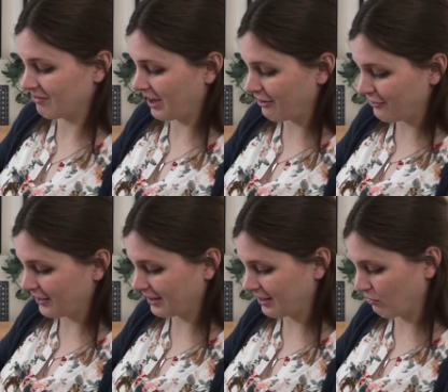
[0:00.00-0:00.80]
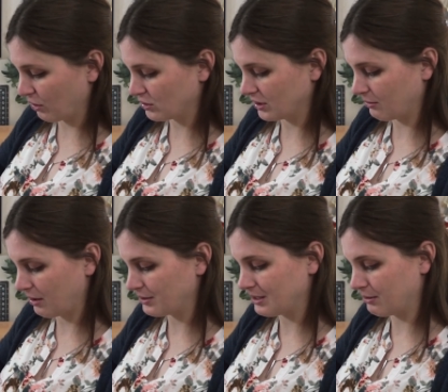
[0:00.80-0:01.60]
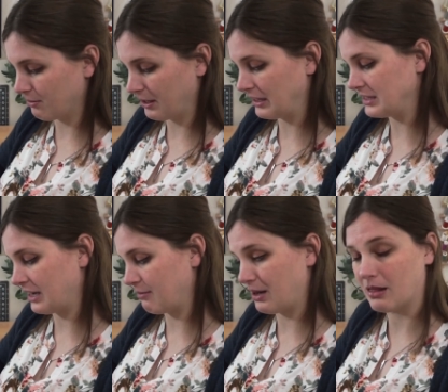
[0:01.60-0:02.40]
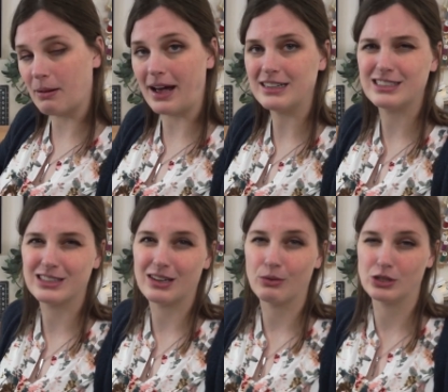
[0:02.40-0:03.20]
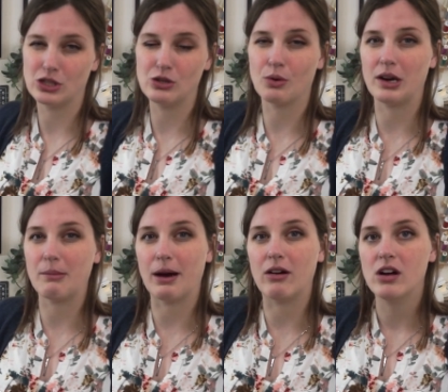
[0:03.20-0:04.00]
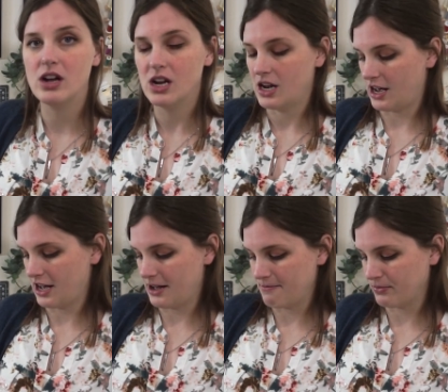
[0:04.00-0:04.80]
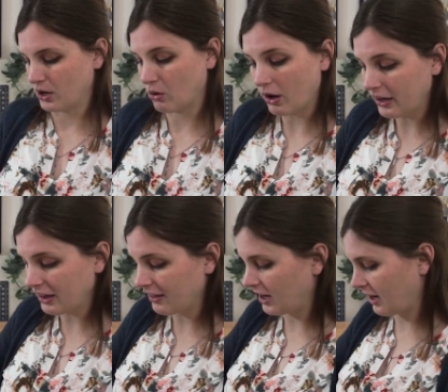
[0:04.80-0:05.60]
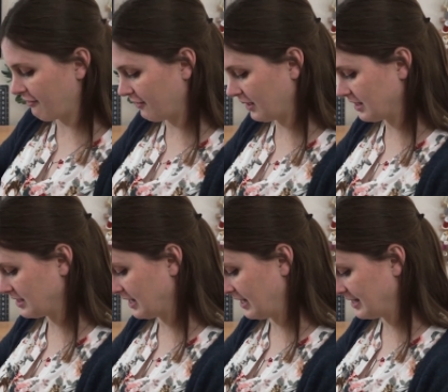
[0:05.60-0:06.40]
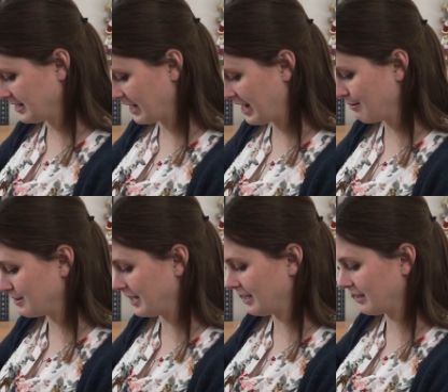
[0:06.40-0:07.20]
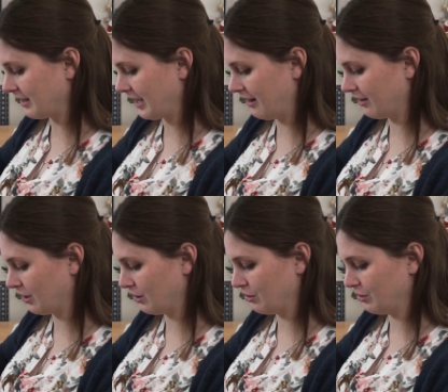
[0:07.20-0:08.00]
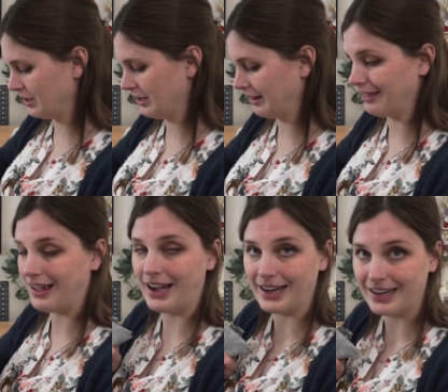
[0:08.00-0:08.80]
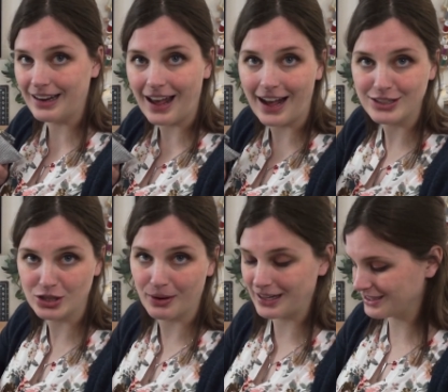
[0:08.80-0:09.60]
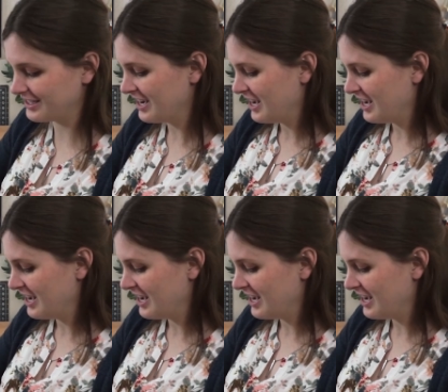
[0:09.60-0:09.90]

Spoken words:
I feel like they've worked really well with some of the blankets that I've made in the past, and so I wasn't too worried about the quality there. I feel like this line is the Keepsake Calico line at Joann's.